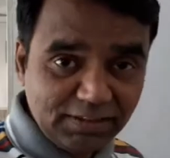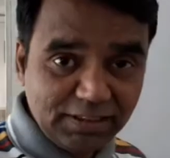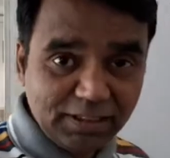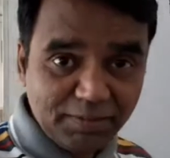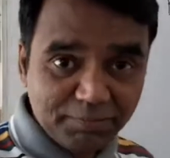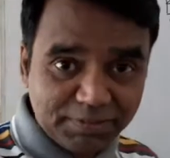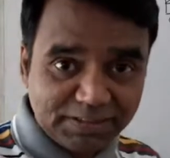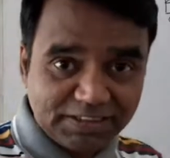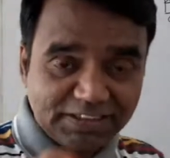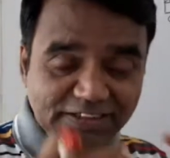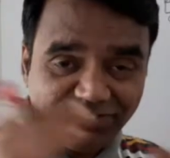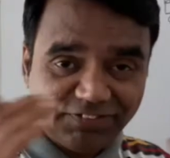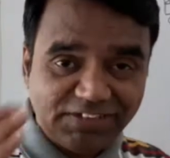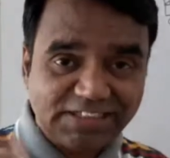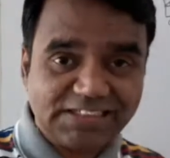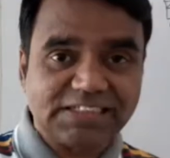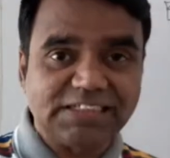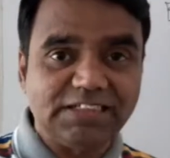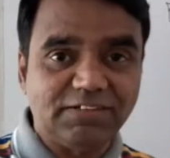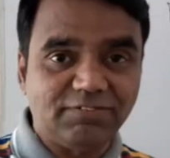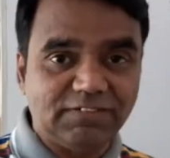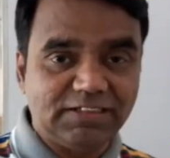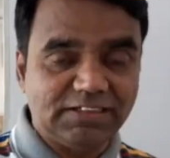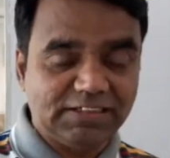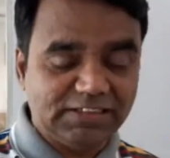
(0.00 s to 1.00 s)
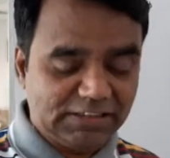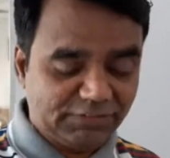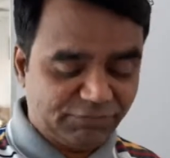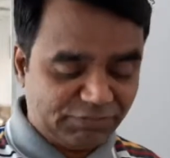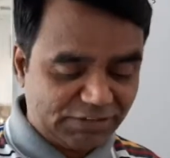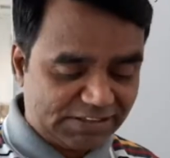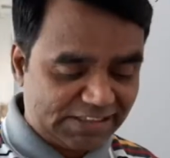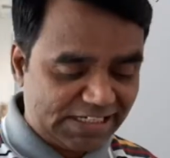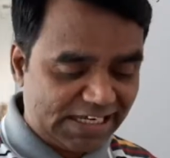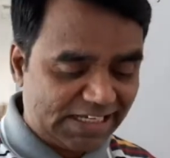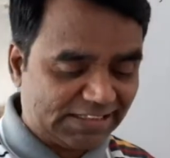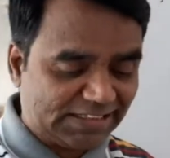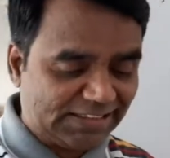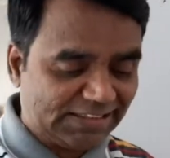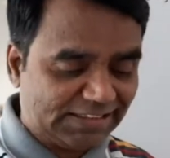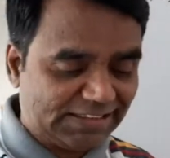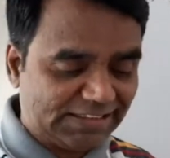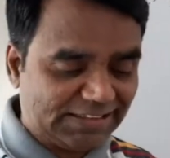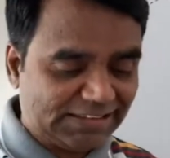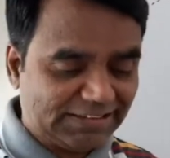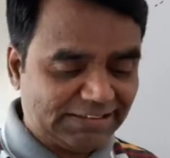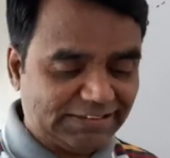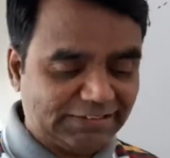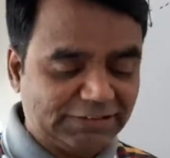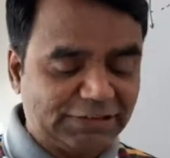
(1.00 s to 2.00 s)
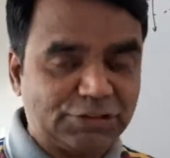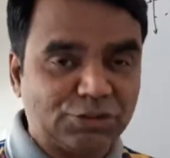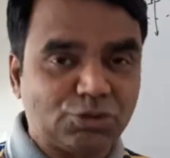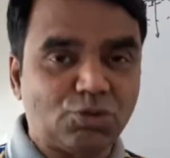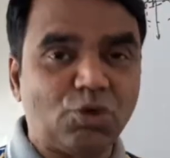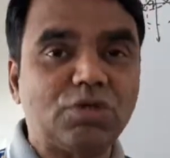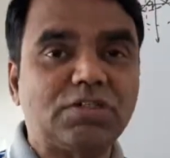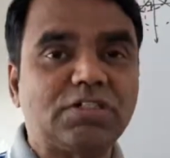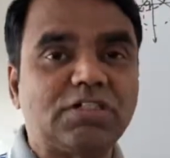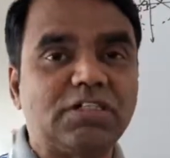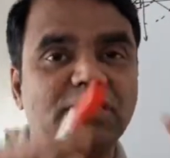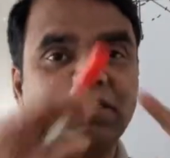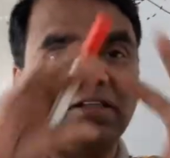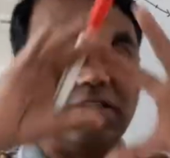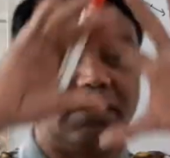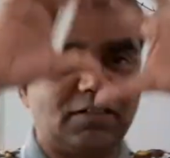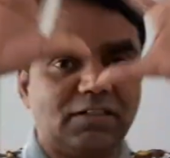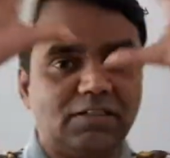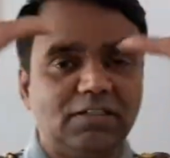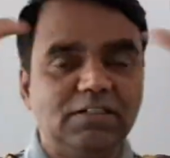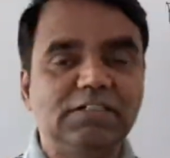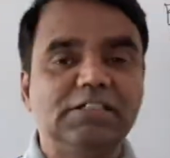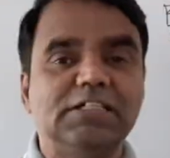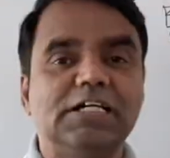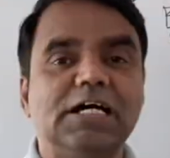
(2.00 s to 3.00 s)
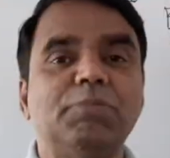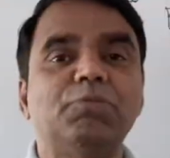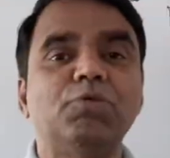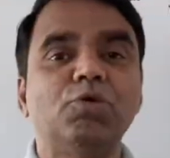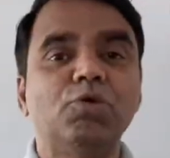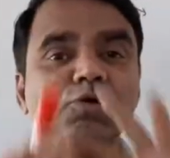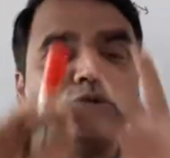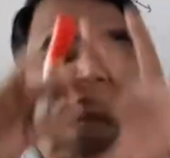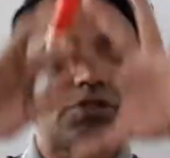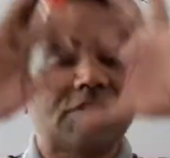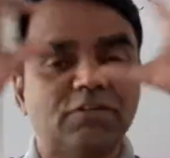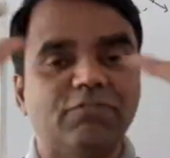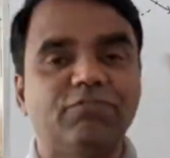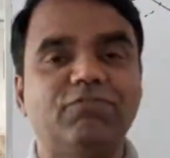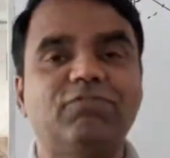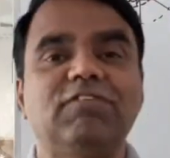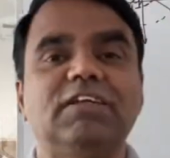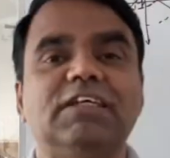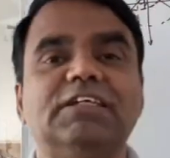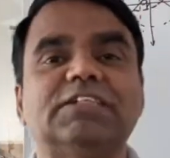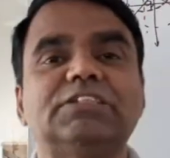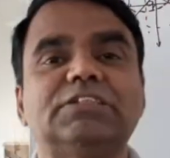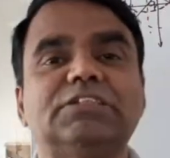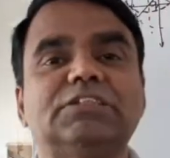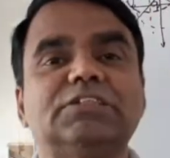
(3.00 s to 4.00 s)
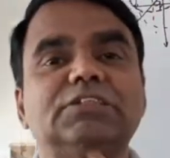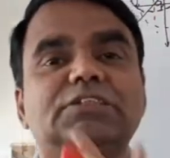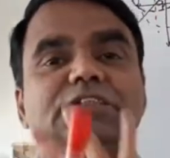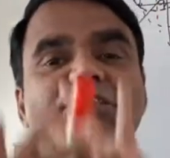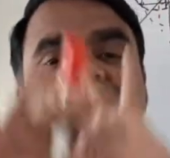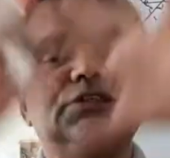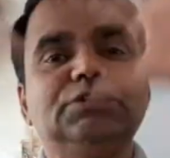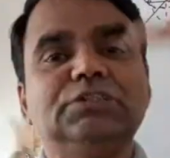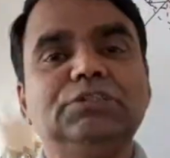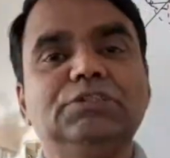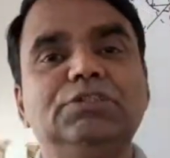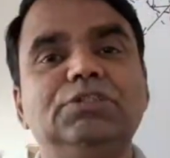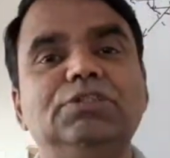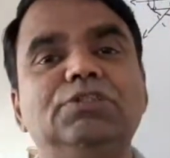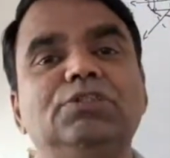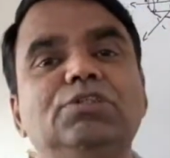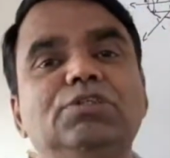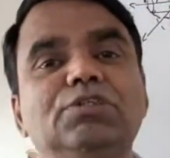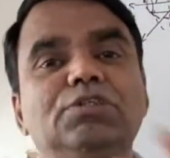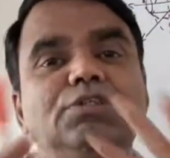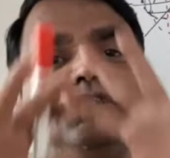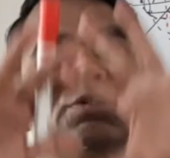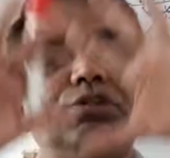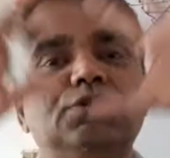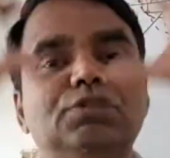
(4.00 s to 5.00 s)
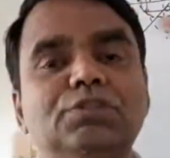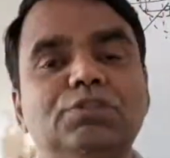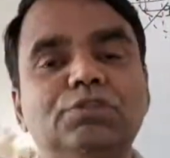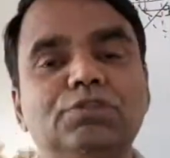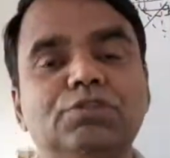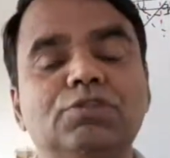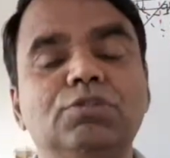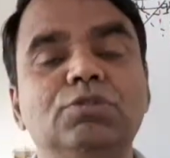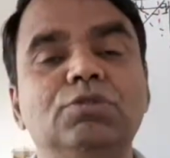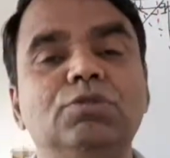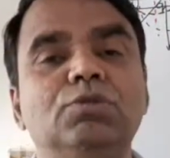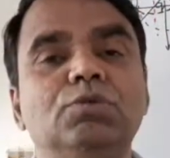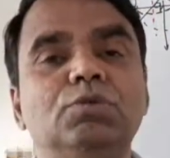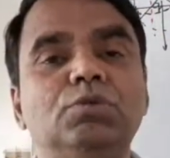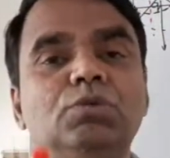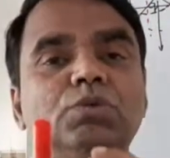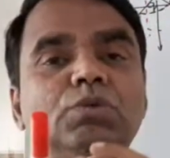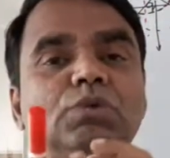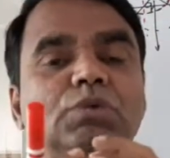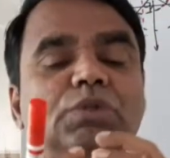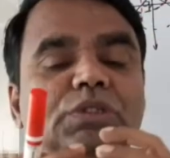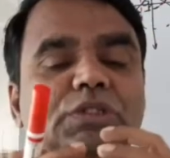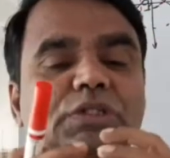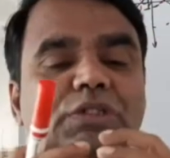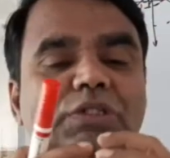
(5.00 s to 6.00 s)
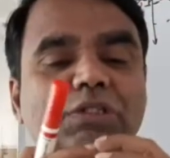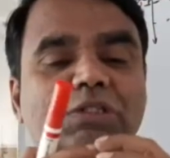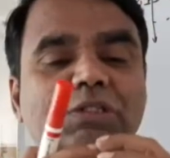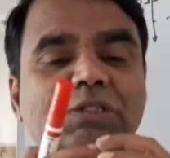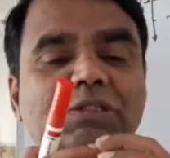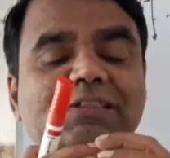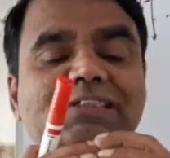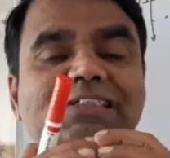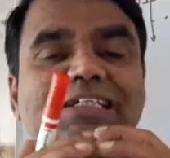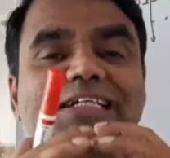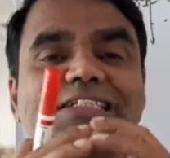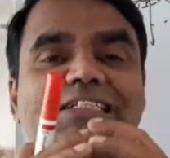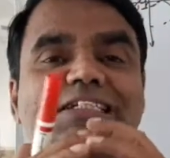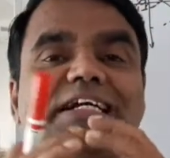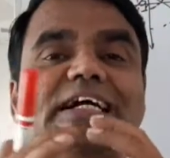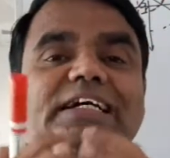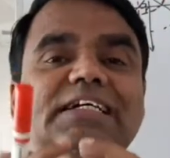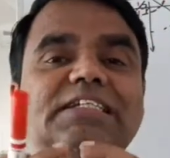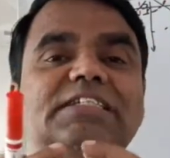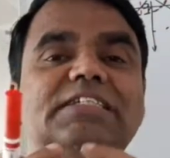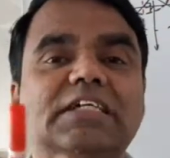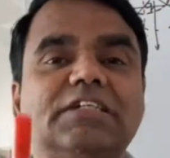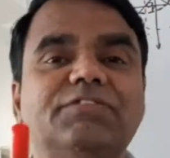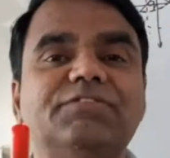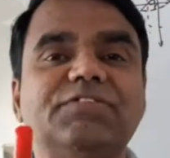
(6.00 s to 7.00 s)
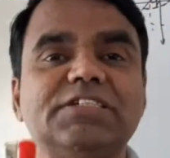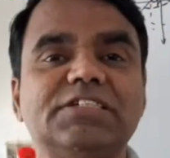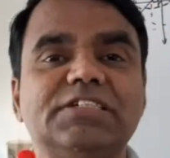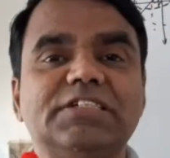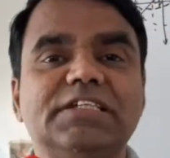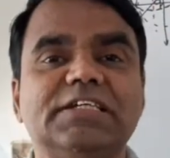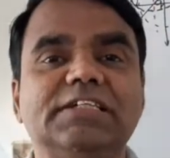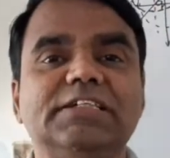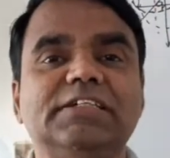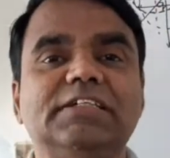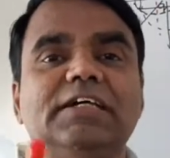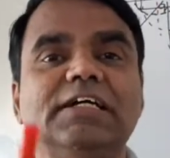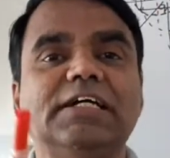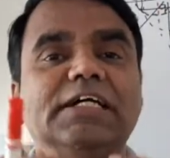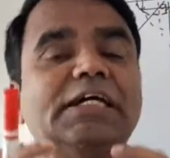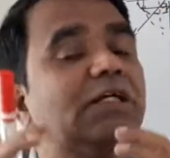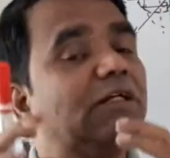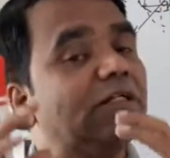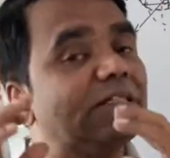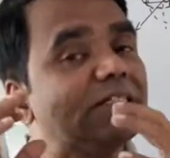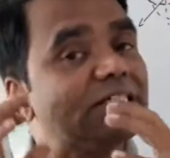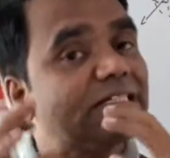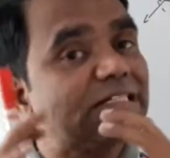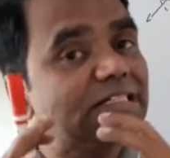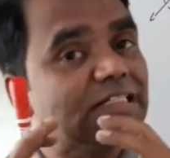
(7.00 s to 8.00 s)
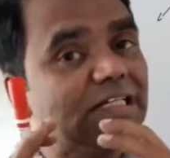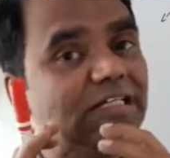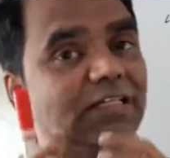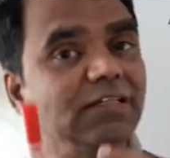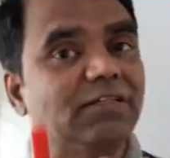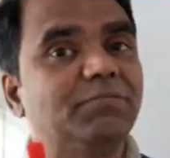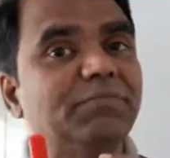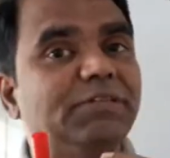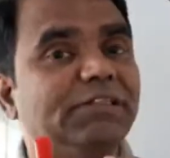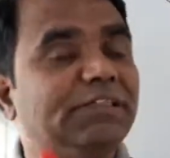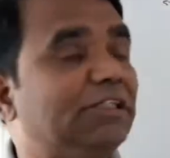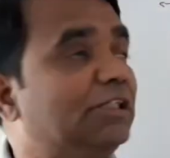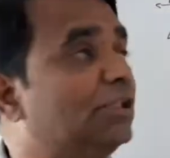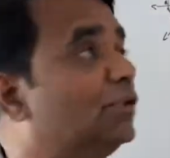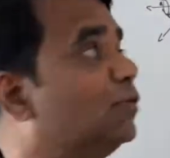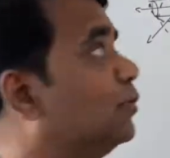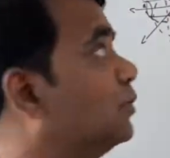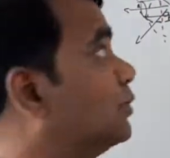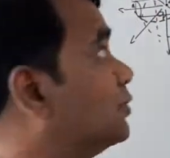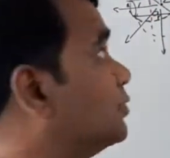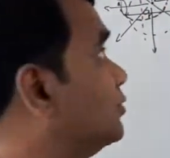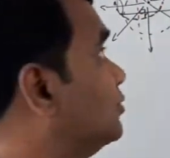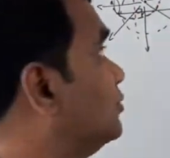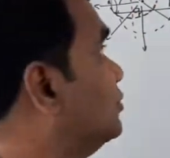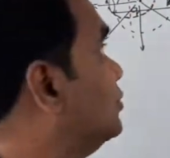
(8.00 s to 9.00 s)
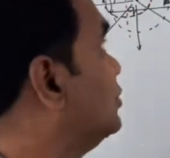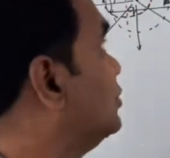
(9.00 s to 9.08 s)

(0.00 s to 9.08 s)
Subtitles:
But effectively, if you take the total amount of flux through the entire surface area, it will still be equal to